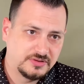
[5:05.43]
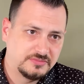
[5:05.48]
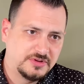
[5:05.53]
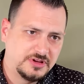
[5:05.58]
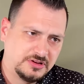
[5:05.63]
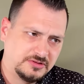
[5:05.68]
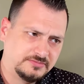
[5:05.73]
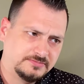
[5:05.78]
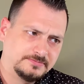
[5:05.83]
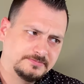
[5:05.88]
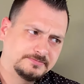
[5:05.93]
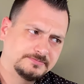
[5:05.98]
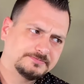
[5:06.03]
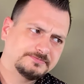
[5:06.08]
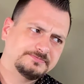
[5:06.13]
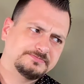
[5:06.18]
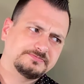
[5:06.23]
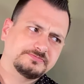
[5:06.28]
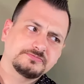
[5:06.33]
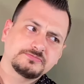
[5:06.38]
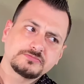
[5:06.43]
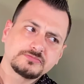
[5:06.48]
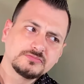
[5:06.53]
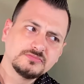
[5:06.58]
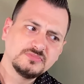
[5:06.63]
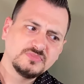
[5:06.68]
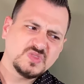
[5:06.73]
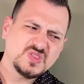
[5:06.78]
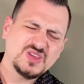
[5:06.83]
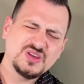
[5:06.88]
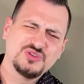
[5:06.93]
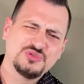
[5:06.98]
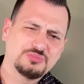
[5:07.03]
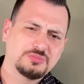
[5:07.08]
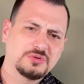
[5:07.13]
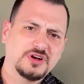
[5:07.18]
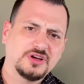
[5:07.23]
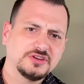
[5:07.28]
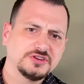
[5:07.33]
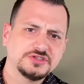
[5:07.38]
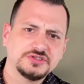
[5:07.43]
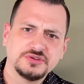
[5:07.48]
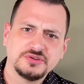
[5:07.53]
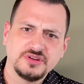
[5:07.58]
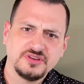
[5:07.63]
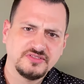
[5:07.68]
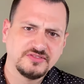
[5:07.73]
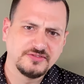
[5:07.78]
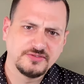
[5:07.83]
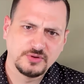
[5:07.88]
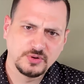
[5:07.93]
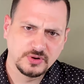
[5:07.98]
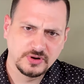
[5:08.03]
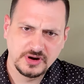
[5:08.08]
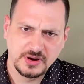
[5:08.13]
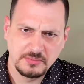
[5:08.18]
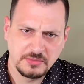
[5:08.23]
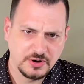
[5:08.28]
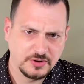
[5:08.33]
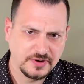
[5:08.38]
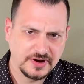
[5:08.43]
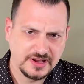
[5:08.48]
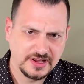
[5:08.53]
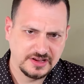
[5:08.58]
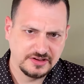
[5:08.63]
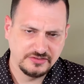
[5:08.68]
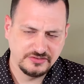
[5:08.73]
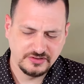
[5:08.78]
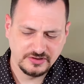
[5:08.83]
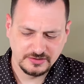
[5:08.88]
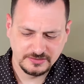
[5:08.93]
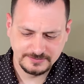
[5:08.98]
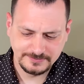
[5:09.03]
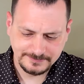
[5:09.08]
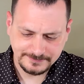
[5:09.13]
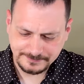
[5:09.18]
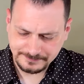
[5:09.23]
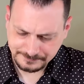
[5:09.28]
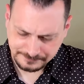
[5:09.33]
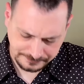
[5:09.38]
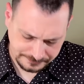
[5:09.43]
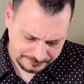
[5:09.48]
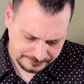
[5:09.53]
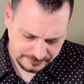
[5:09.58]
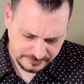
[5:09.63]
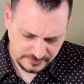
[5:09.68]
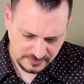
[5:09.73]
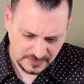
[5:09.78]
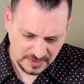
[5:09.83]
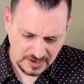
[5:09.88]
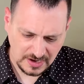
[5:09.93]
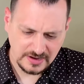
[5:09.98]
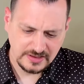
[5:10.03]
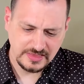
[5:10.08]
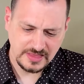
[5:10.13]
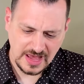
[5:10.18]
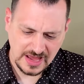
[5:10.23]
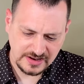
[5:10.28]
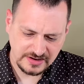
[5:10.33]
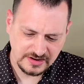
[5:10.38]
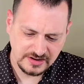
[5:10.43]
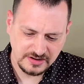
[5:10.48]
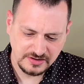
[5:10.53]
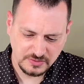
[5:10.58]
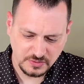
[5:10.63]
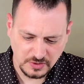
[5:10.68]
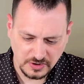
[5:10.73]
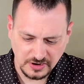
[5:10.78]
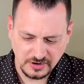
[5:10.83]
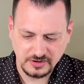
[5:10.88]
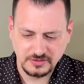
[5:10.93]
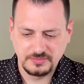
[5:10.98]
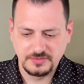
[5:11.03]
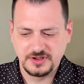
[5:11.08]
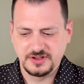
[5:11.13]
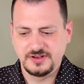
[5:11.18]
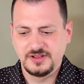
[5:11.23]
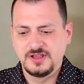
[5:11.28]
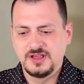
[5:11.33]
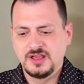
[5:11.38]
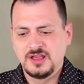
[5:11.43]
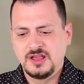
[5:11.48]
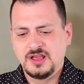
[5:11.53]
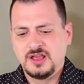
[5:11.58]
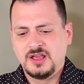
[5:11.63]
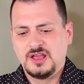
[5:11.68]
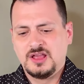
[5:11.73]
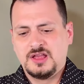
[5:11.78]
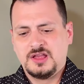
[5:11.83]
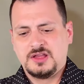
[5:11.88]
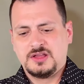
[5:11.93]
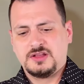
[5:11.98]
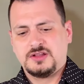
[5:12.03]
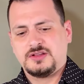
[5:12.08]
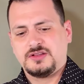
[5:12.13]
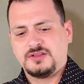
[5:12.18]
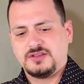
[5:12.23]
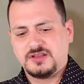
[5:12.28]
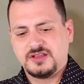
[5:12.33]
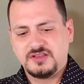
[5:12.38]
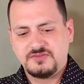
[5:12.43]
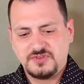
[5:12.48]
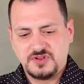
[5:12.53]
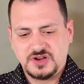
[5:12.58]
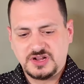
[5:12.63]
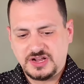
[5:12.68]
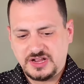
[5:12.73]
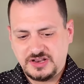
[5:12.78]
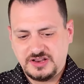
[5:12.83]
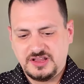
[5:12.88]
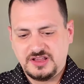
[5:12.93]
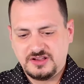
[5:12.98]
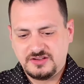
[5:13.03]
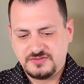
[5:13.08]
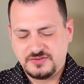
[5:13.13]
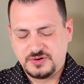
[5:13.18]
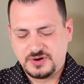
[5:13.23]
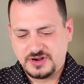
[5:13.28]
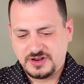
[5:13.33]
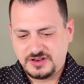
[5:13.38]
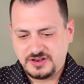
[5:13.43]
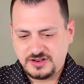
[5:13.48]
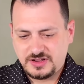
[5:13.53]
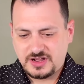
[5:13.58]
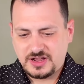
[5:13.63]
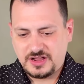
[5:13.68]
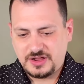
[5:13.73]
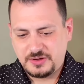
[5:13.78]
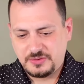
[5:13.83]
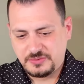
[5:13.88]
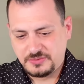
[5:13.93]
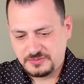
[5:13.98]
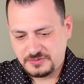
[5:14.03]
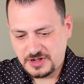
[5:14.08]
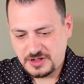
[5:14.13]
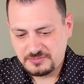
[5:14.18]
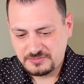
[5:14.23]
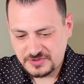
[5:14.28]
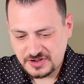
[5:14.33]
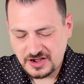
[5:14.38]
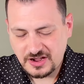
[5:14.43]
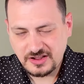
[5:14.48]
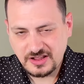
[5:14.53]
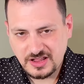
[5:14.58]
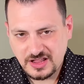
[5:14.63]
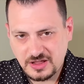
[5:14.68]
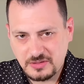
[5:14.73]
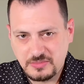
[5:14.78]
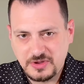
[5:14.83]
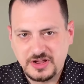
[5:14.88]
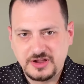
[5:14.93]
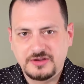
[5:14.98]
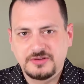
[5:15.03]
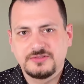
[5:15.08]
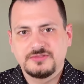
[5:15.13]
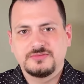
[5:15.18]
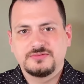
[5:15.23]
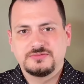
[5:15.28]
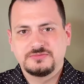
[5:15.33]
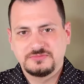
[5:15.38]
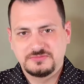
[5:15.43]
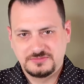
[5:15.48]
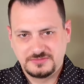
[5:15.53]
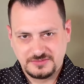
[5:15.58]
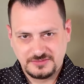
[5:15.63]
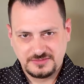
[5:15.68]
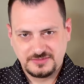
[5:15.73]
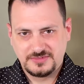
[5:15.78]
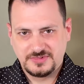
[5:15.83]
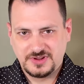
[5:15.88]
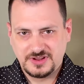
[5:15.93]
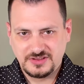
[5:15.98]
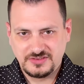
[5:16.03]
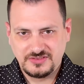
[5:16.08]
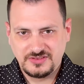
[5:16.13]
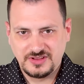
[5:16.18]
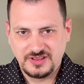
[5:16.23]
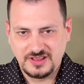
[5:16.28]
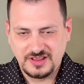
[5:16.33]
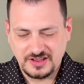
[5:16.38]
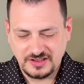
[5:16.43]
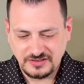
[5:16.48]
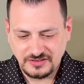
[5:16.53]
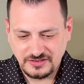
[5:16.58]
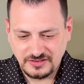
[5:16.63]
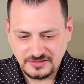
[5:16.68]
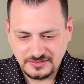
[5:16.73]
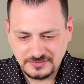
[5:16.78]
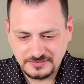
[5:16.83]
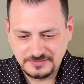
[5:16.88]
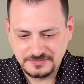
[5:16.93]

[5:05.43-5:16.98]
I mean, it's probably shooting four M O A. So that didn't work. But to give you an idea of what I, I'm talking about, you can see this.